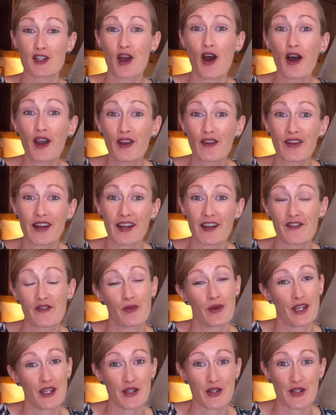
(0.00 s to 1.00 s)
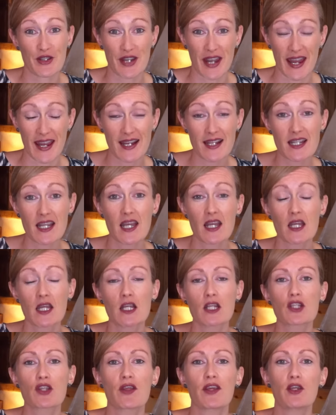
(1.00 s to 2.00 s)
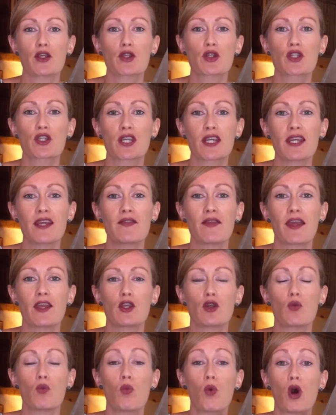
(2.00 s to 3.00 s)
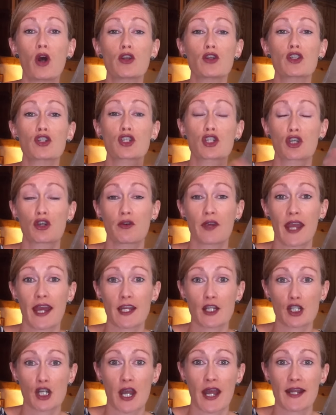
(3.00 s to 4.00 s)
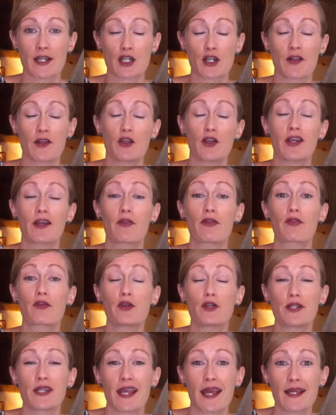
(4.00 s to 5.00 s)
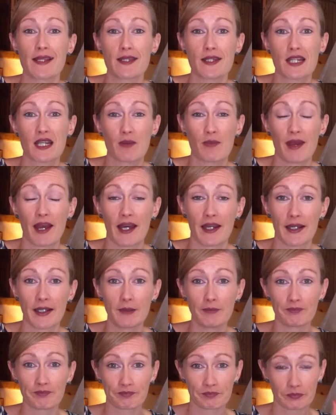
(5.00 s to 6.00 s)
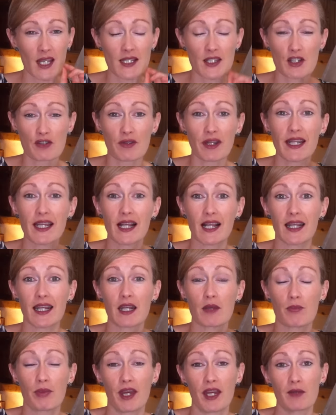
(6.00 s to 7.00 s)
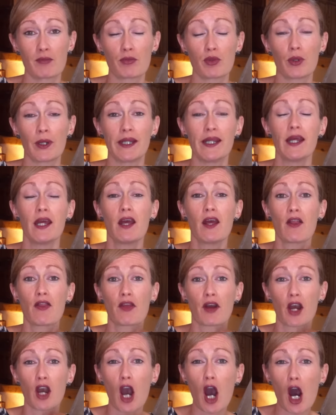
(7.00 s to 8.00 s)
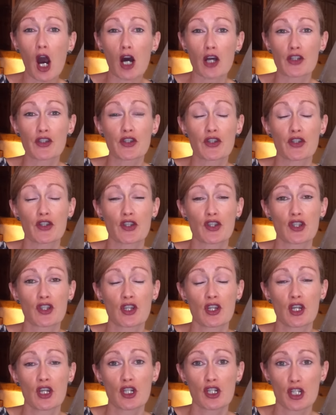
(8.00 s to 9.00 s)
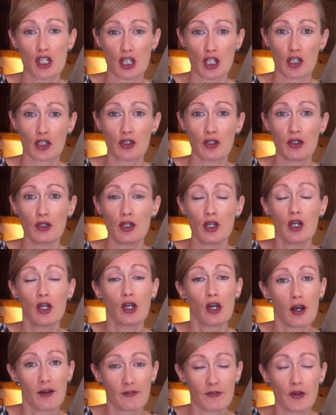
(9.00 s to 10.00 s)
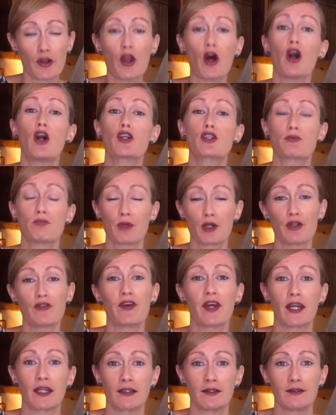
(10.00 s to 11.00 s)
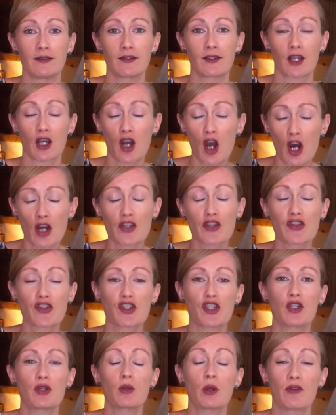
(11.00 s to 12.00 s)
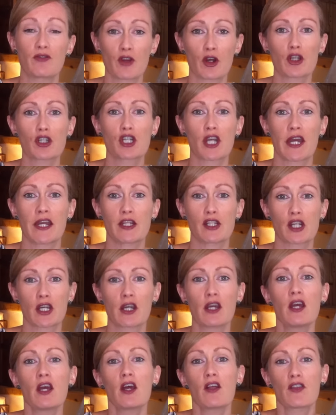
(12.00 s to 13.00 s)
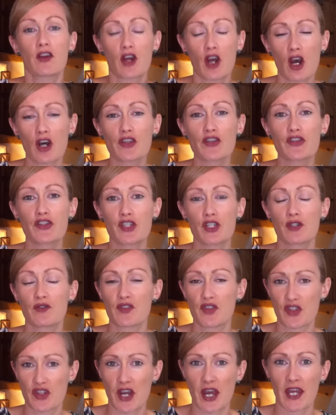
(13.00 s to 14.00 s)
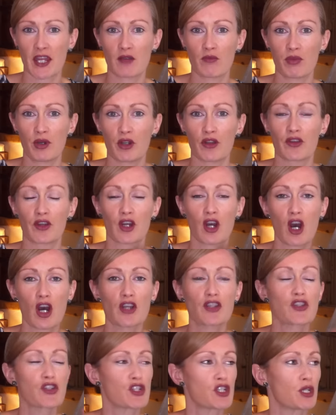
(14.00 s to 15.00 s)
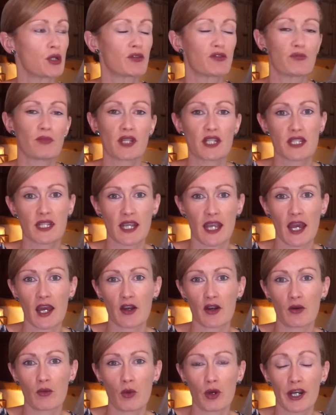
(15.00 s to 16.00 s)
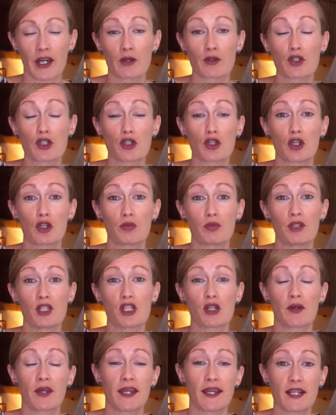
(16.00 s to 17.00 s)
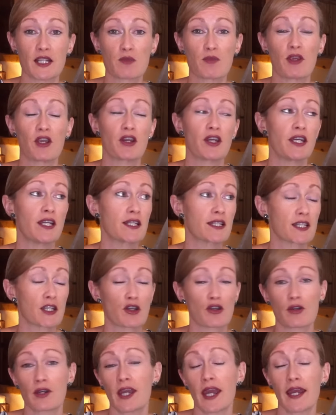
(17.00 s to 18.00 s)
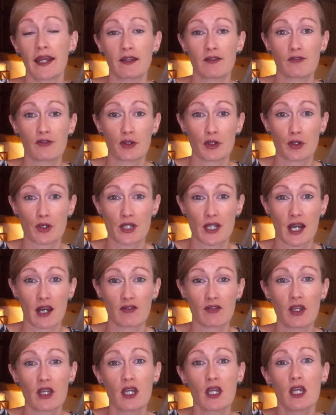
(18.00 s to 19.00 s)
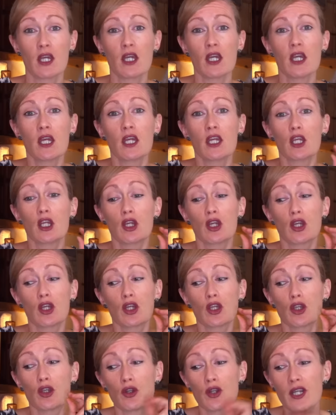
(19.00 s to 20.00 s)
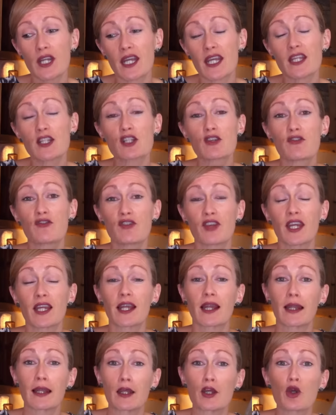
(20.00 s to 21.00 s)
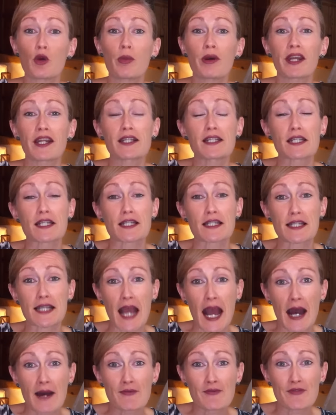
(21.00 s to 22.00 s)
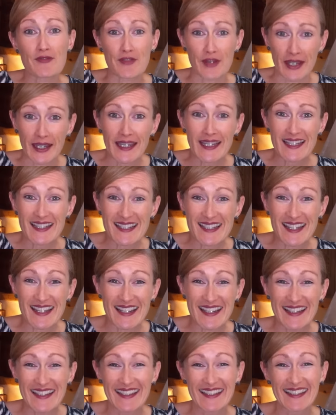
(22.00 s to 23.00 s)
intolerant of where you stand so that you see that you want to create change and that you get enthusiastic about it is to really clearly pinpoint the costs to you of not moving, the cost to you of not changing, the cost to you of staying put, the cost to you of missing out on what else you could be doing, experiencing, creating for yourself. You need to feel a little bit of discomfort